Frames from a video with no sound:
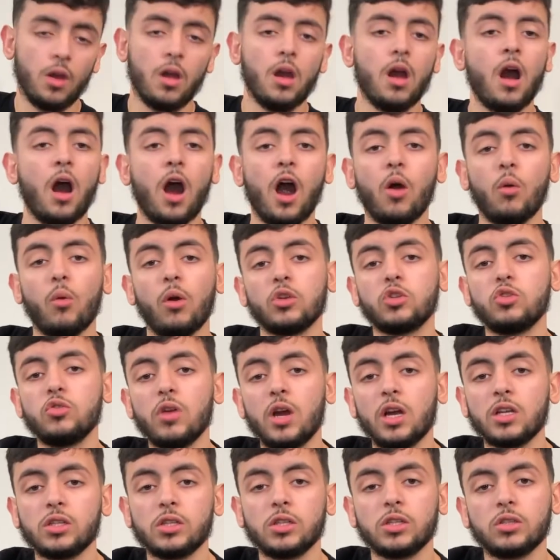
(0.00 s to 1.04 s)
How I want you
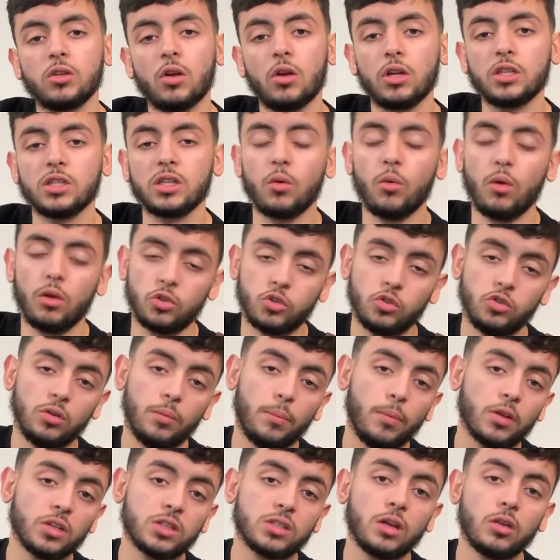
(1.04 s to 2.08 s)
guys to start is I want you to
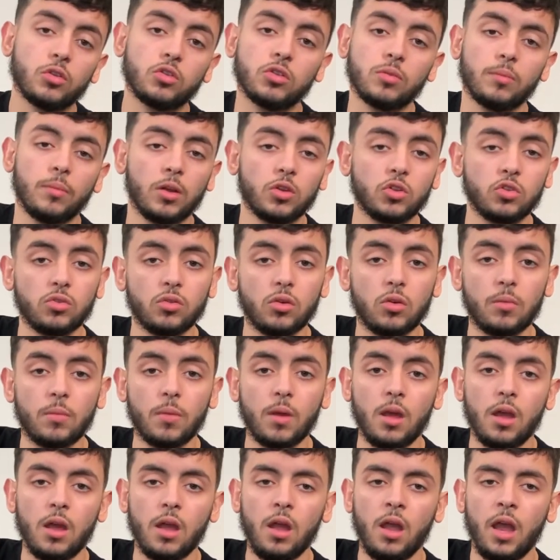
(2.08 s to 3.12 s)
bust out your metronome,
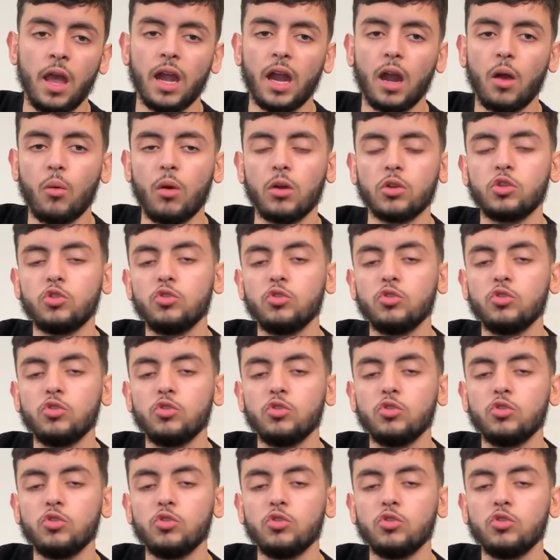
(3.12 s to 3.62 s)
and I want